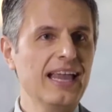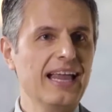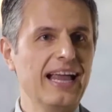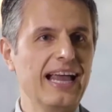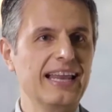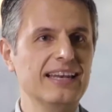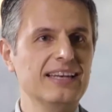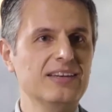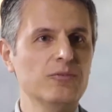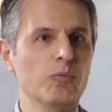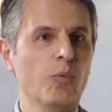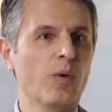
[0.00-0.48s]

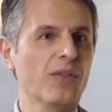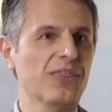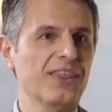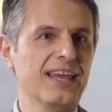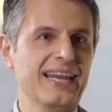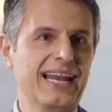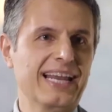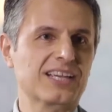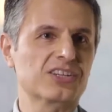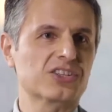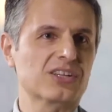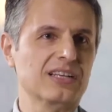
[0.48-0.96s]
And what
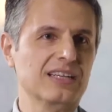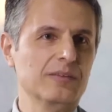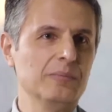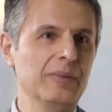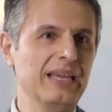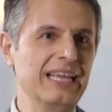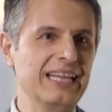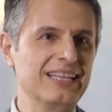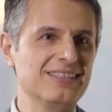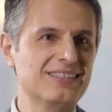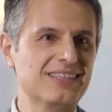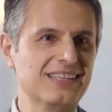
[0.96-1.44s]
that actually
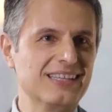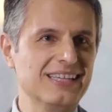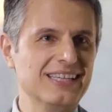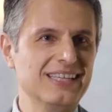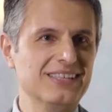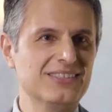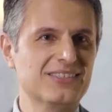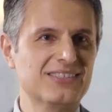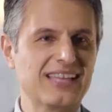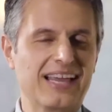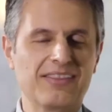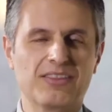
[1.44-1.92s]
means
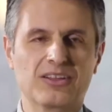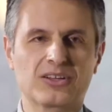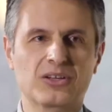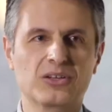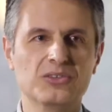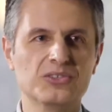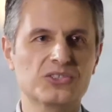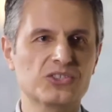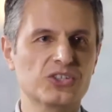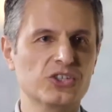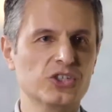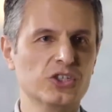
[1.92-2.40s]
is that the
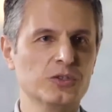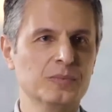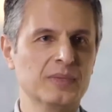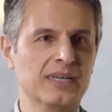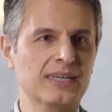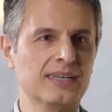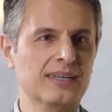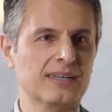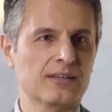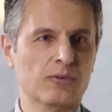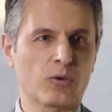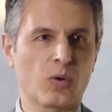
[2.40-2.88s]

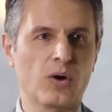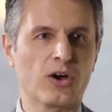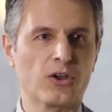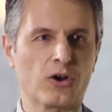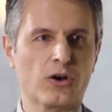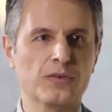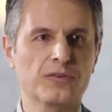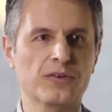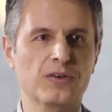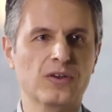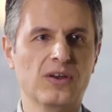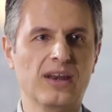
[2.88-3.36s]
consumer quite
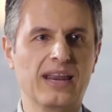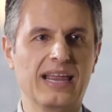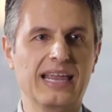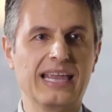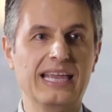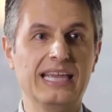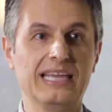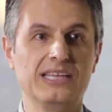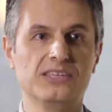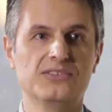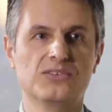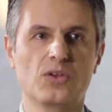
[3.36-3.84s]
often
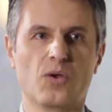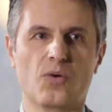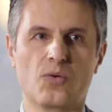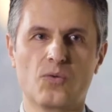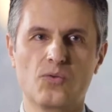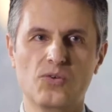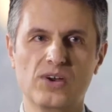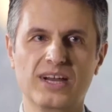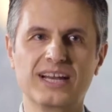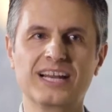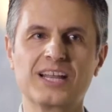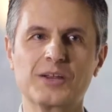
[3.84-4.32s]
is
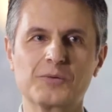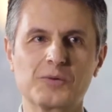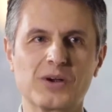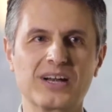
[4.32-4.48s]
really,